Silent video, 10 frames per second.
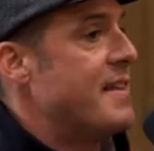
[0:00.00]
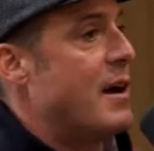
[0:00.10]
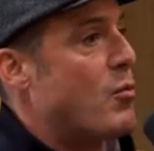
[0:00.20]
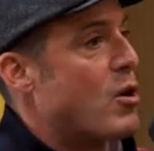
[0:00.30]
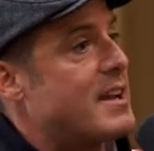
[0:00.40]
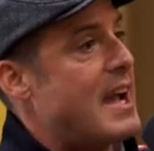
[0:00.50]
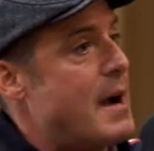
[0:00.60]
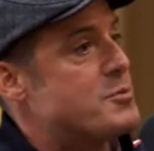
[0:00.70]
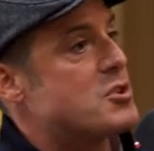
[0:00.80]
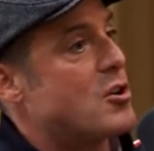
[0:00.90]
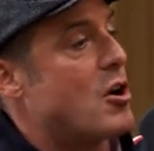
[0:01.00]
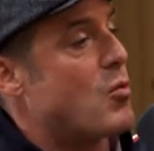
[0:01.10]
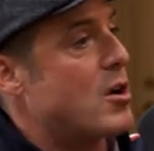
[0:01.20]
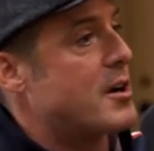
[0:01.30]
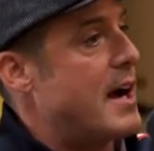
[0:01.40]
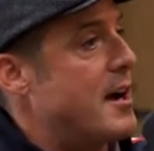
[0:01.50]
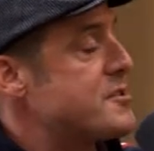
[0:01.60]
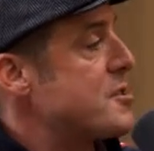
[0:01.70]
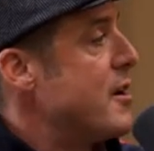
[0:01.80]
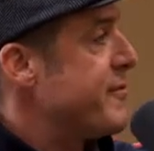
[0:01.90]
that we're capturing our
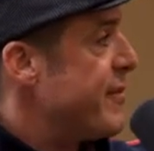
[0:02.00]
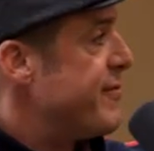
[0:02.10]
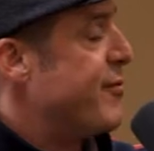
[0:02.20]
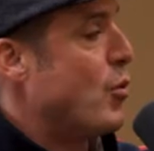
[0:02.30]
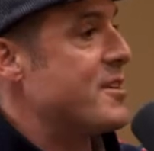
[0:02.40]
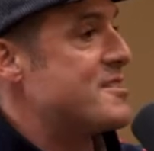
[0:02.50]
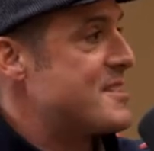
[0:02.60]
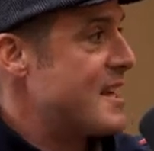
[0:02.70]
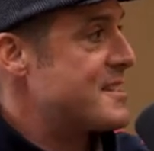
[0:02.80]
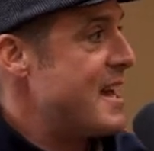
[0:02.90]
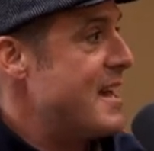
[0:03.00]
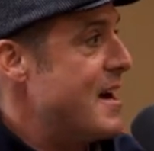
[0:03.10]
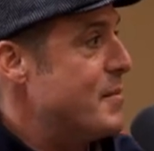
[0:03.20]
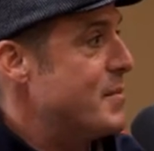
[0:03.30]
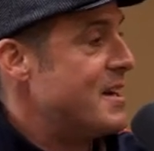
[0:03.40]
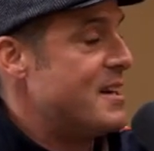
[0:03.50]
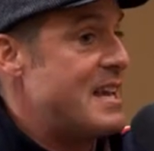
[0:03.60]
workouts from 4 to 6 a.m.